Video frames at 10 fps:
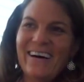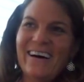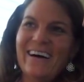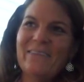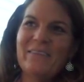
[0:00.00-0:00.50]

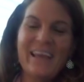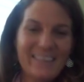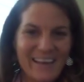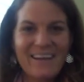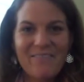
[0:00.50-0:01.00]
And that's
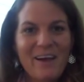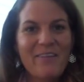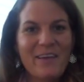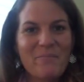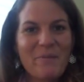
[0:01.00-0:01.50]
kind of how
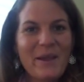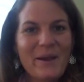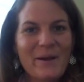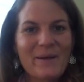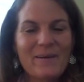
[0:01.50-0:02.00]
they
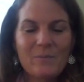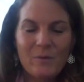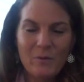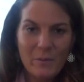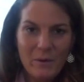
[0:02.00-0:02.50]
appear.
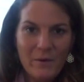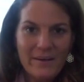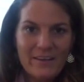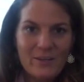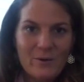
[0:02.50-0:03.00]
But what we
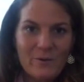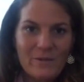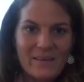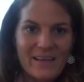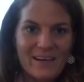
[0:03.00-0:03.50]
want to do
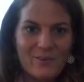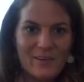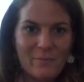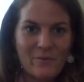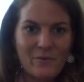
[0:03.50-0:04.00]
is
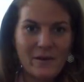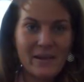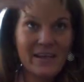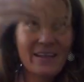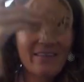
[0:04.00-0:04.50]
actually
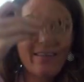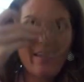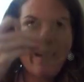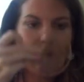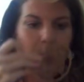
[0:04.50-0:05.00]
bring
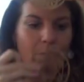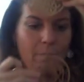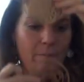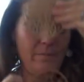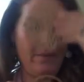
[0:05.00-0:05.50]
them
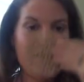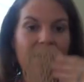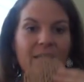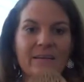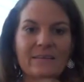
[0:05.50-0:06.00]

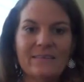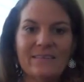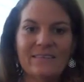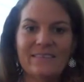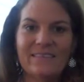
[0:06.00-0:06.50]
in
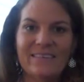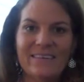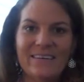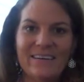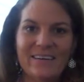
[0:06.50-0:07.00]

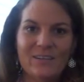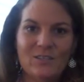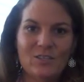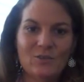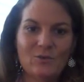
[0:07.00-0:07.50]

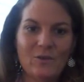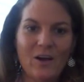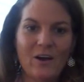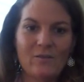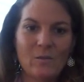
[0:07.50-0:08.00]
to the
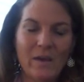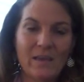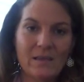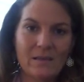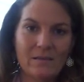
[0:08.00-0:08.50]
heart
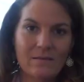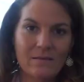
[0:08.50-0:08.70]
space.